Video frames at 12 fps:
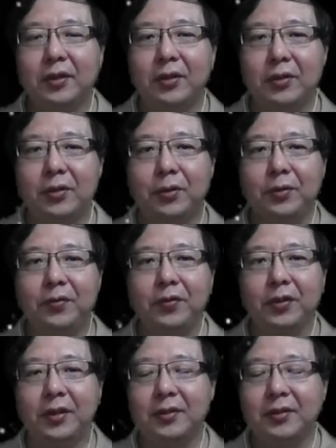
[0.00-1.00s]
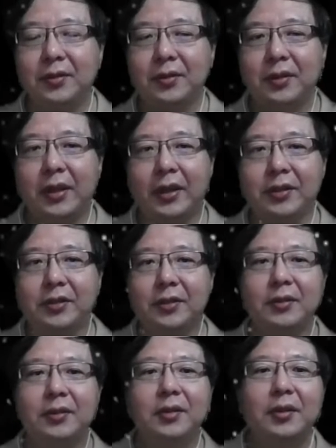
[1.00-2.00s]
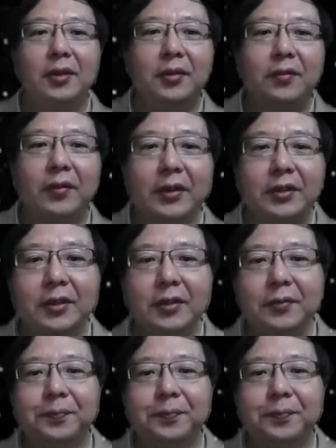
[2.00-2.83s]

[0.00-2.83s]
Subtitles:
code for this hash function.